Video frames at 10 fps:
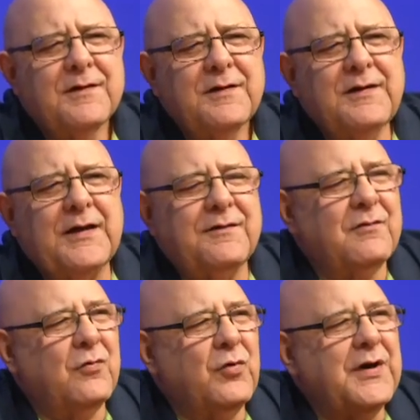that
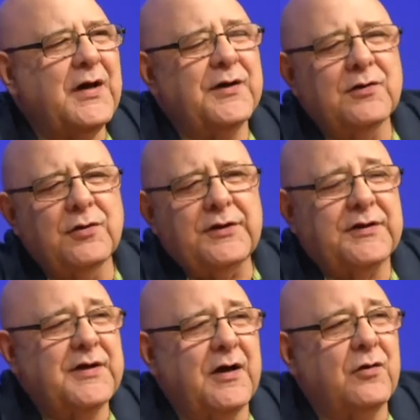we're not going to look at
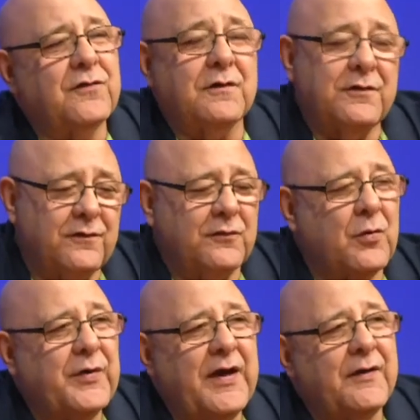the council. This is
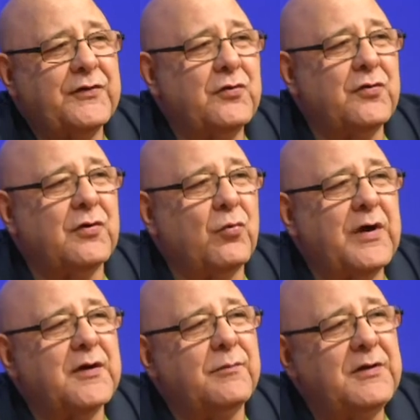what we have to do, and we're
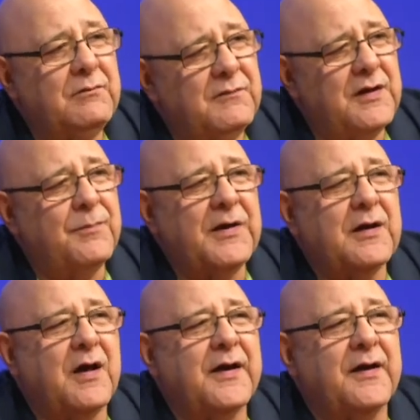going to be keeping
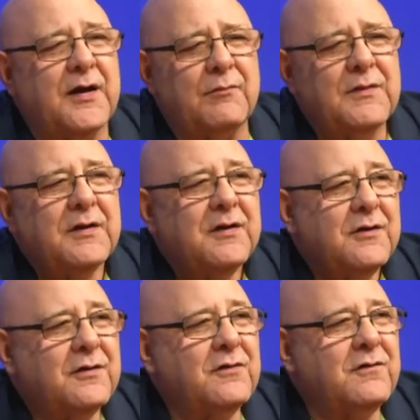an eye on them.
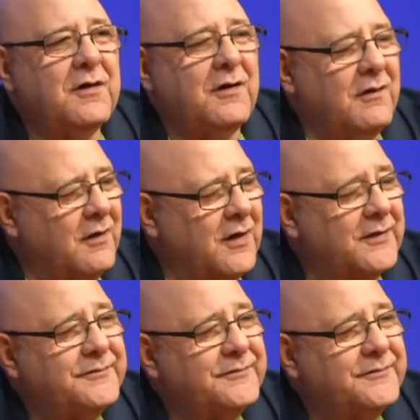The, the uh,